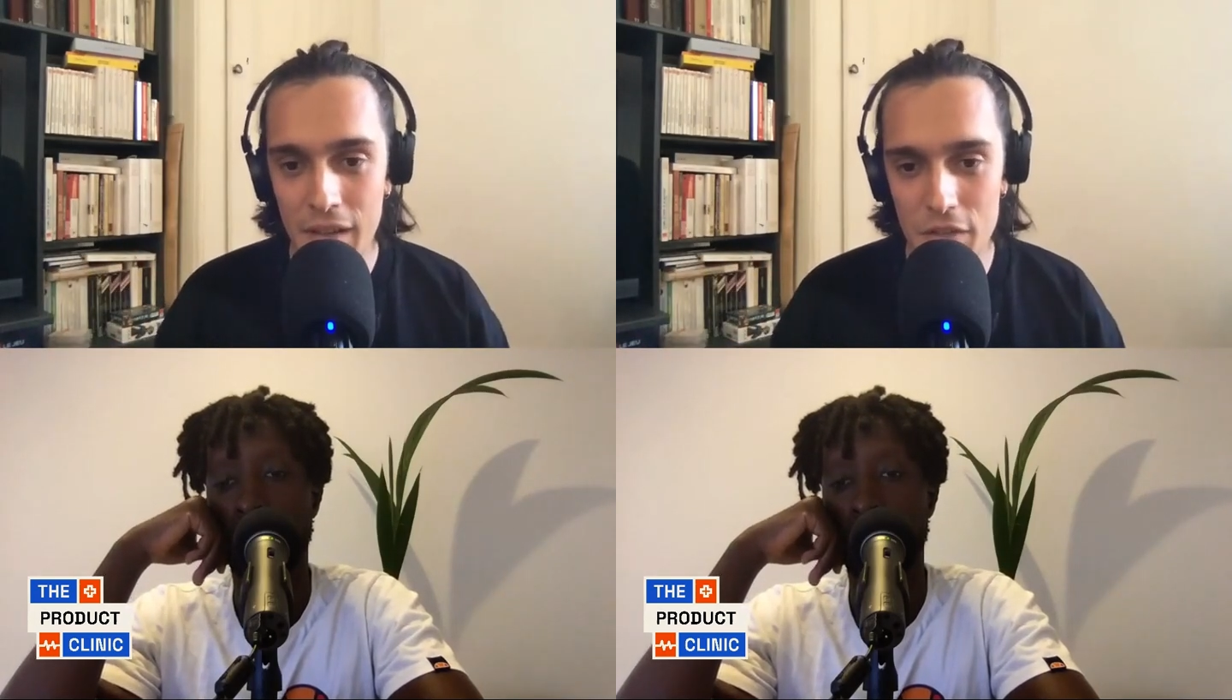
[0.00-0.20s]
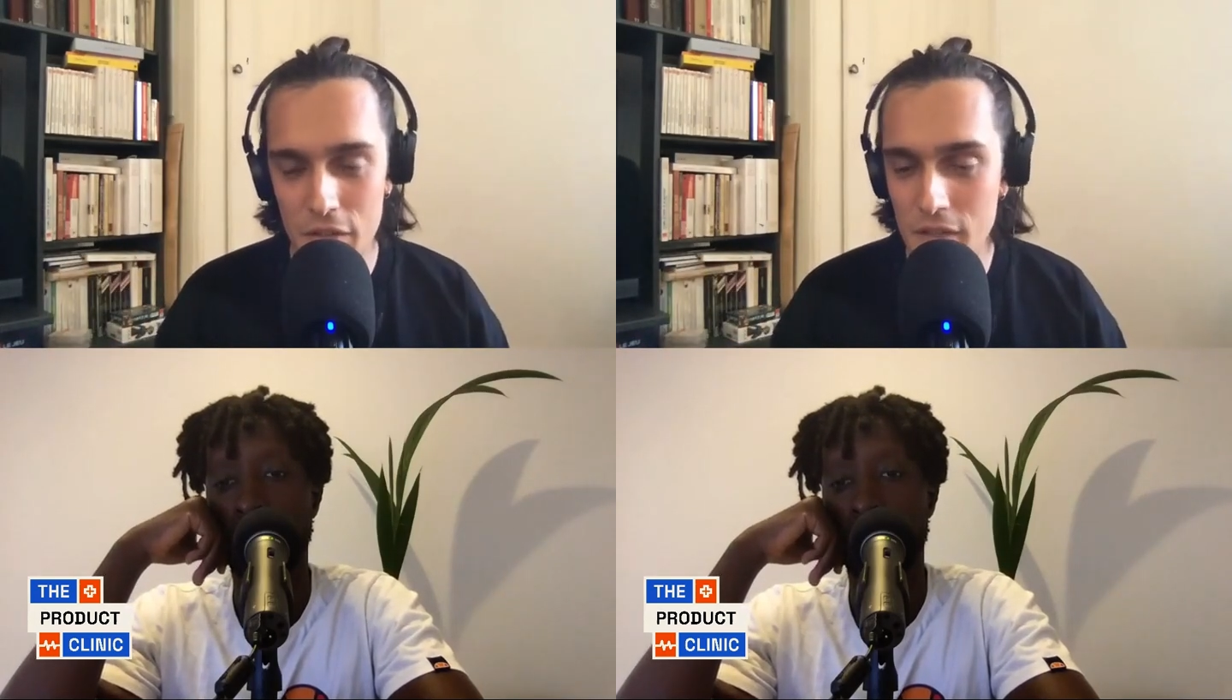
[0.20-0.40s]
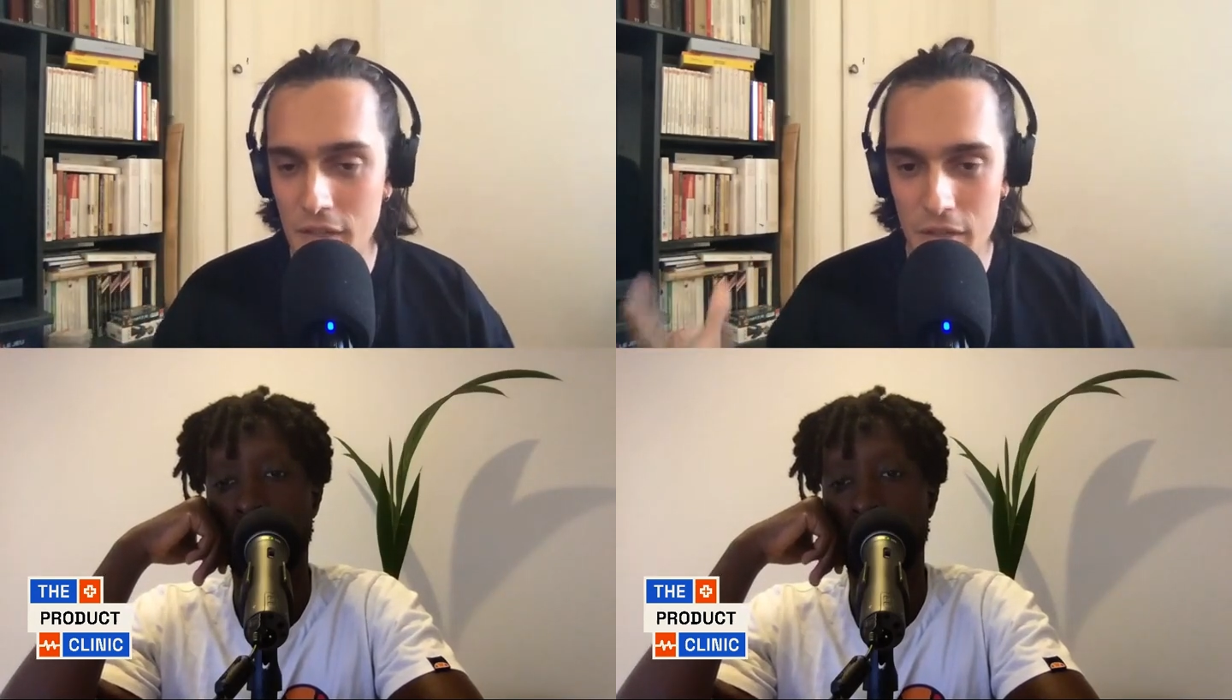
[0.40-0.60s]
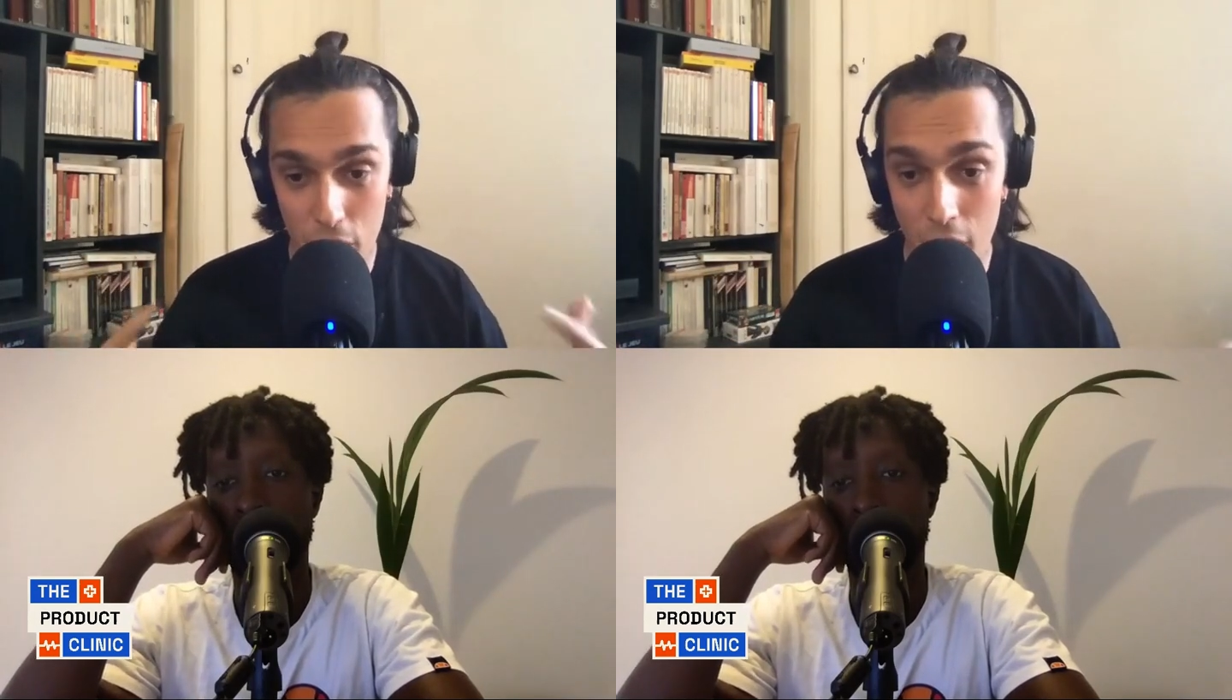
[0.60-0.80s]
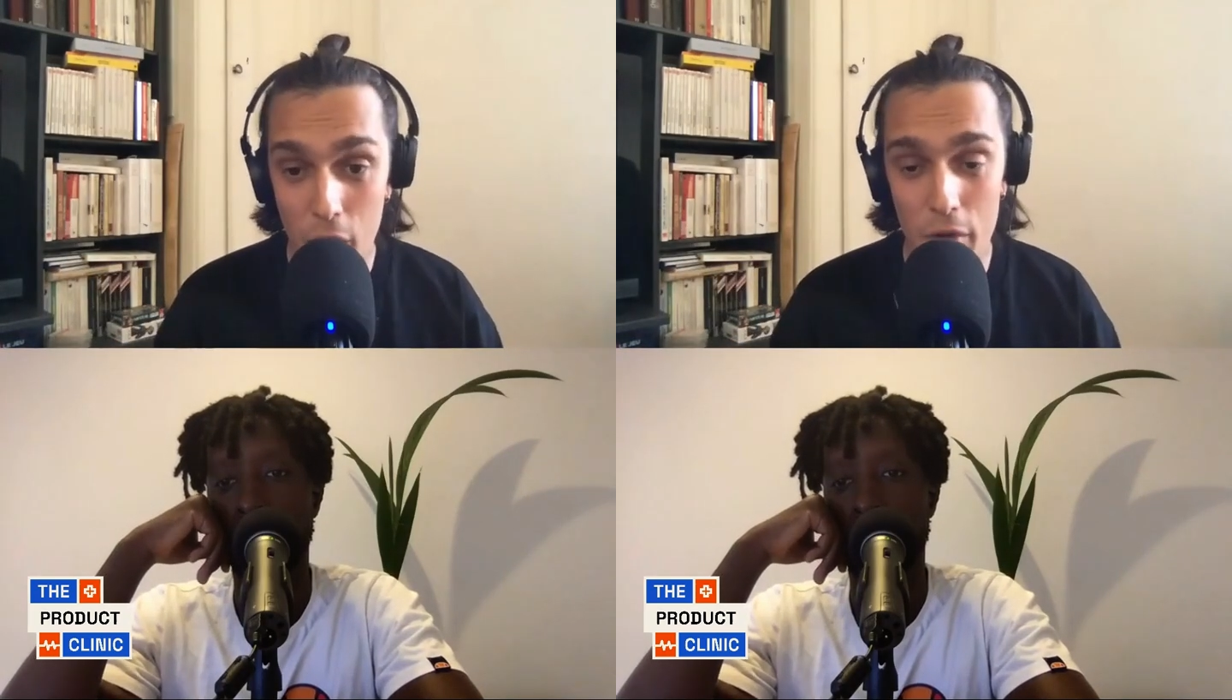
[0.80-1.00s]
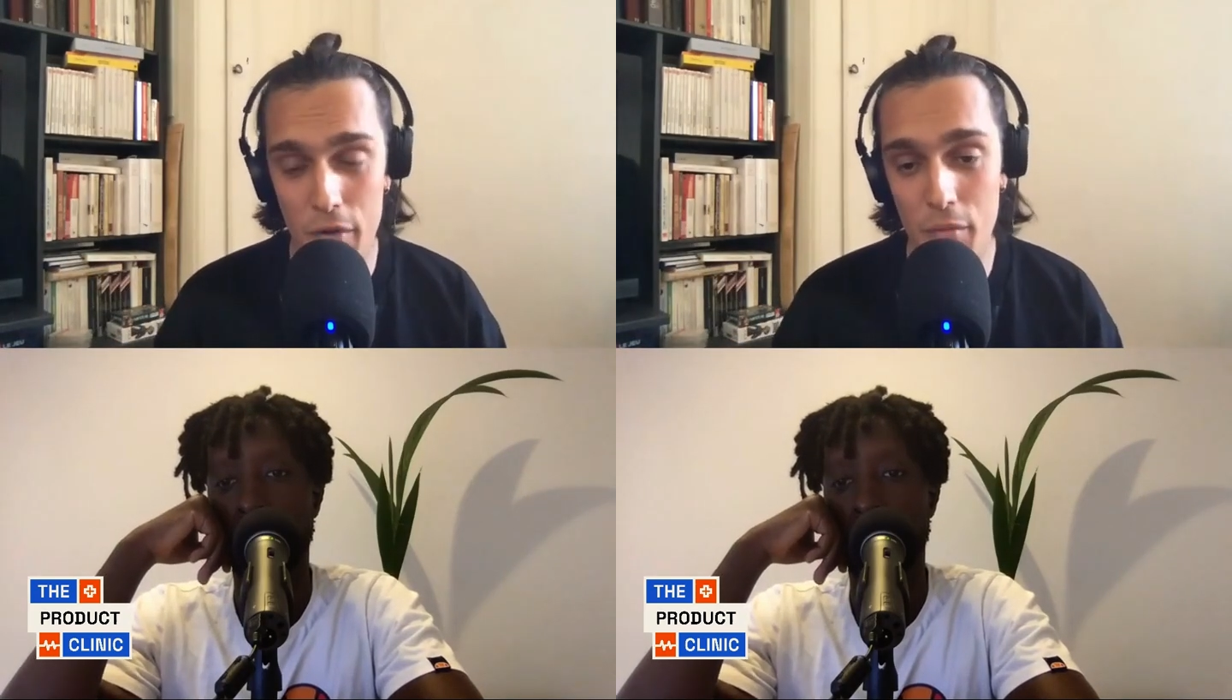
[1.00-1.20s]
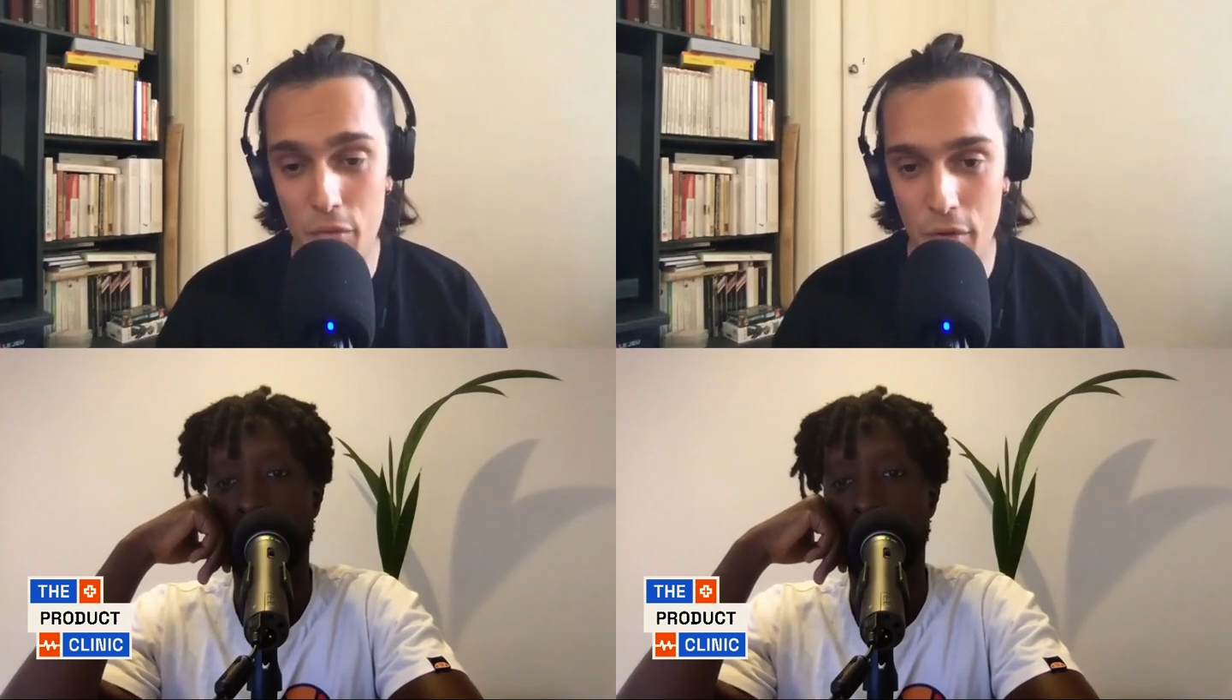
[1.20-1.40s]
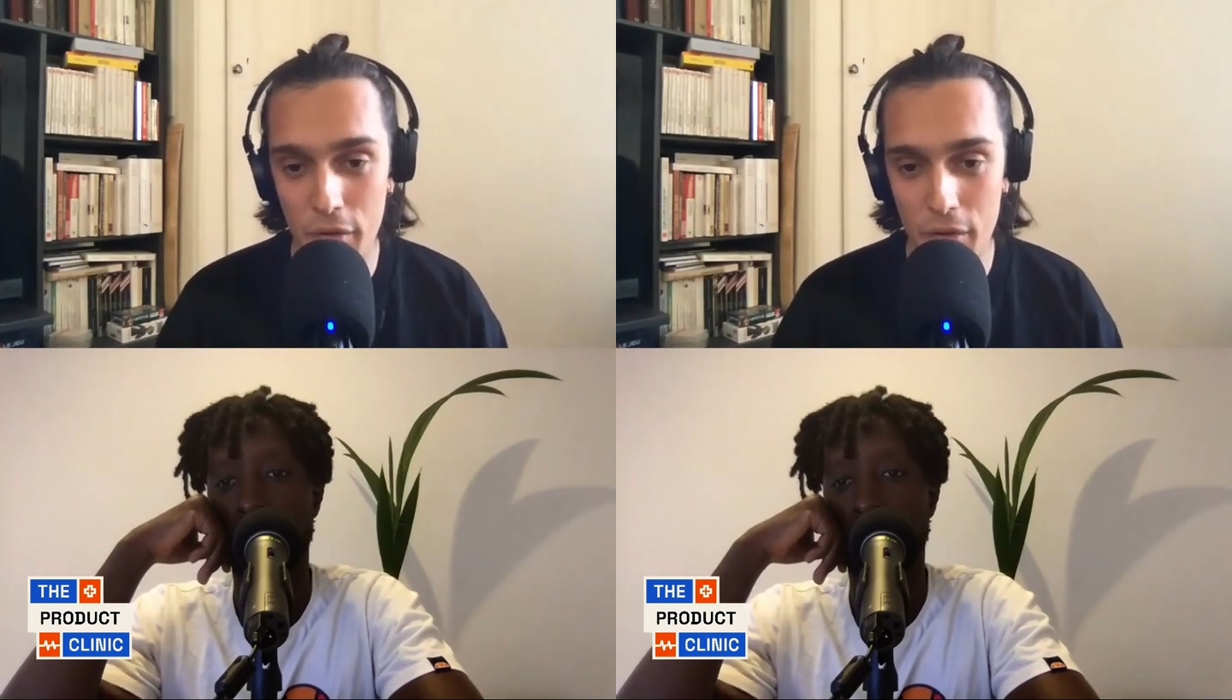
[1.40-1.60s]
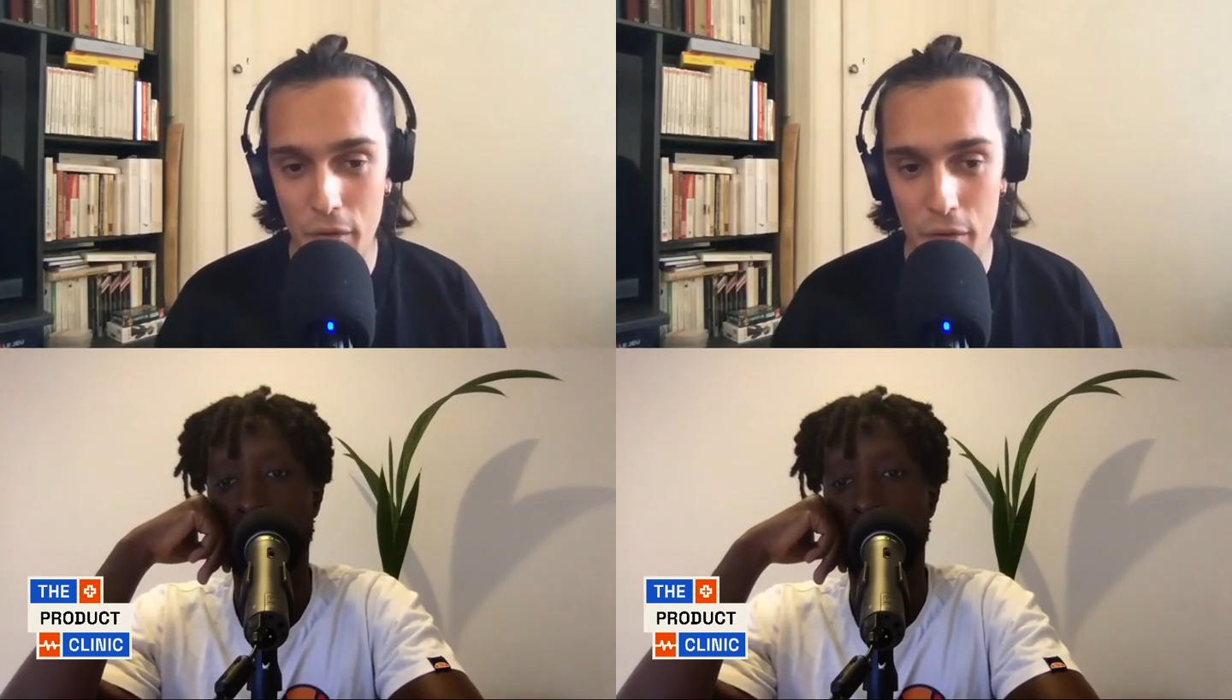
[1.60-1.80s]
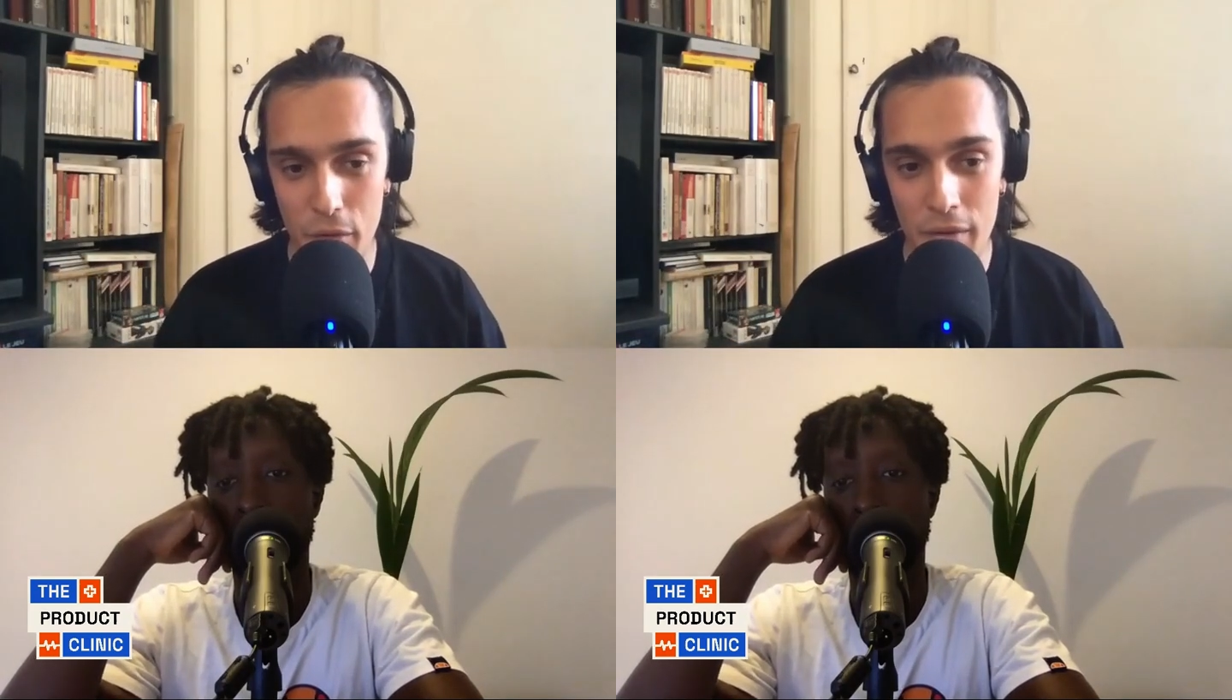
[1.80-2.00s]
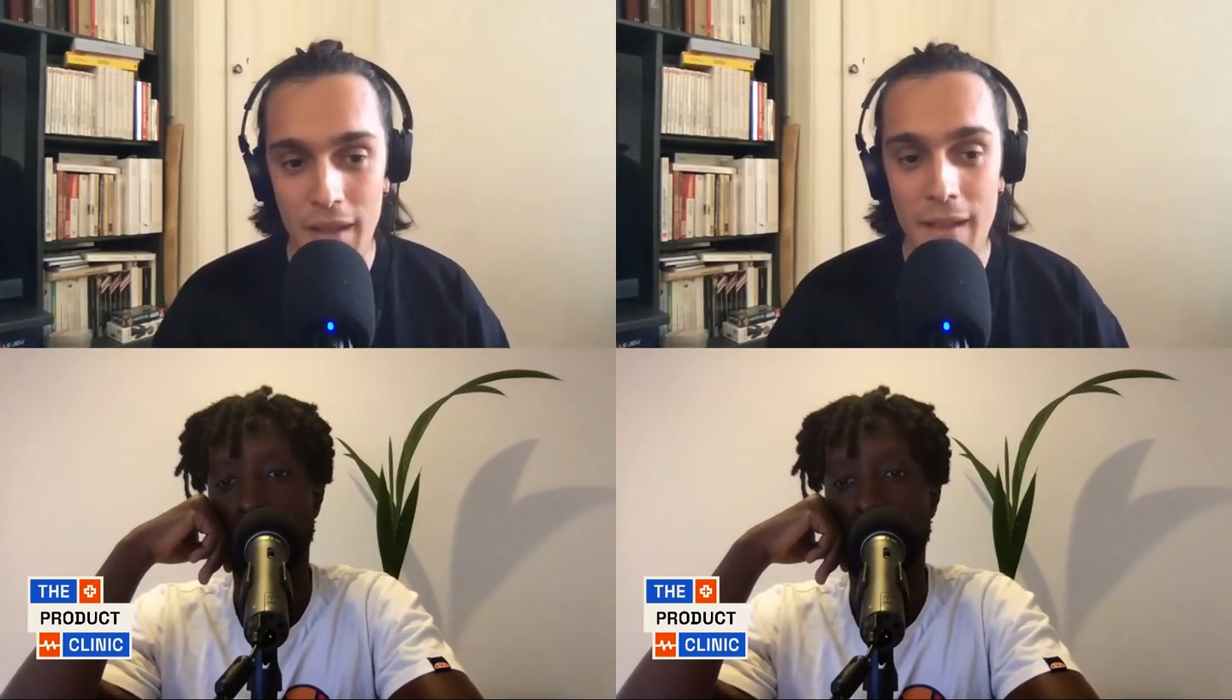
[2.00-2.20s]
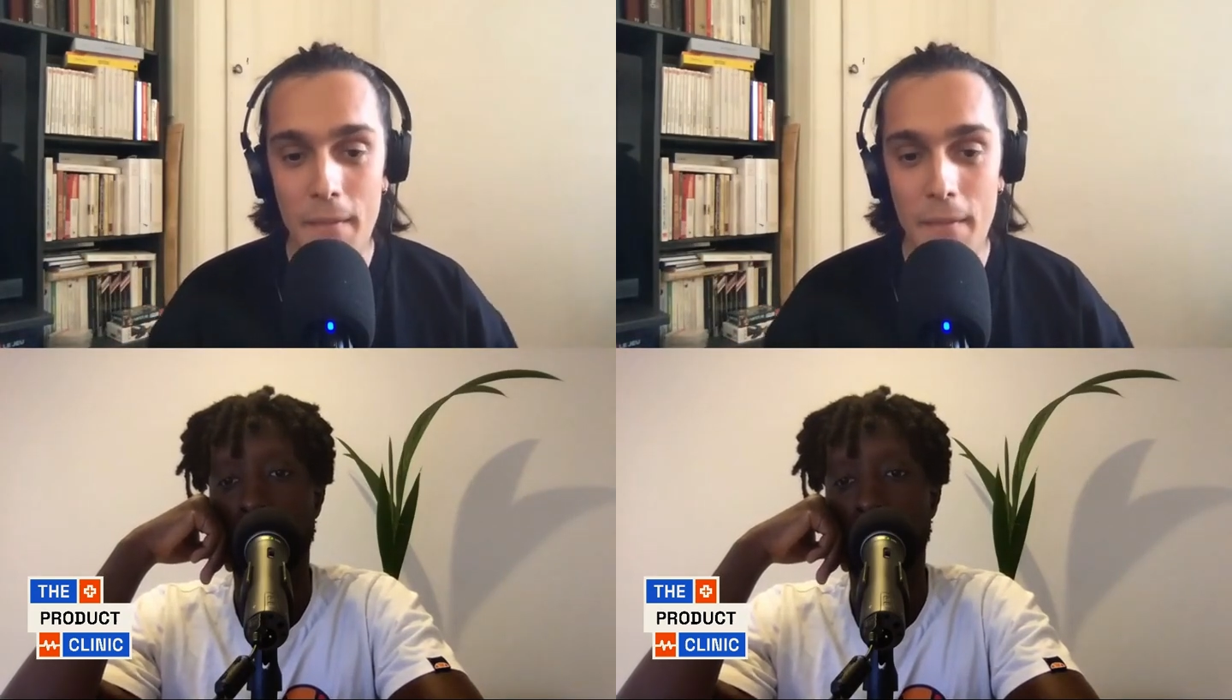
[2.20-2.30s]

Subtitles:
just things on how our products are used,